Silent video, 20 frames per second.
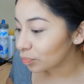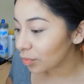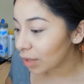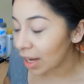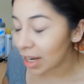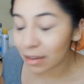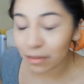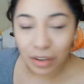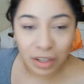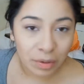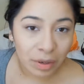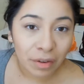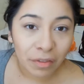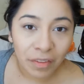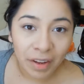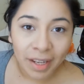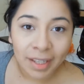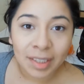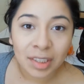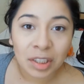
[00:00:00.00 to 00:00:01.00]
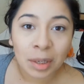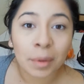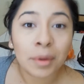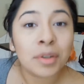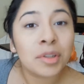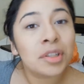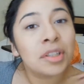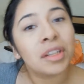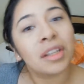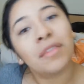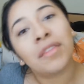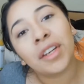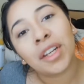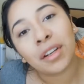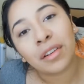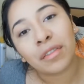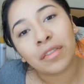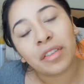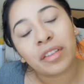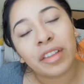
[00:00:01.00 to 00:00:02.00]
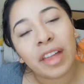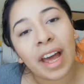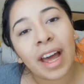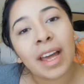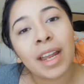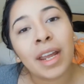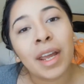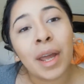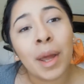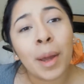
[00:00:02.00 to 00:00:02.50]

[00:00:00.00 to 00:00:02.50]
I didn't finish my face, so I'm gonna do another video for that.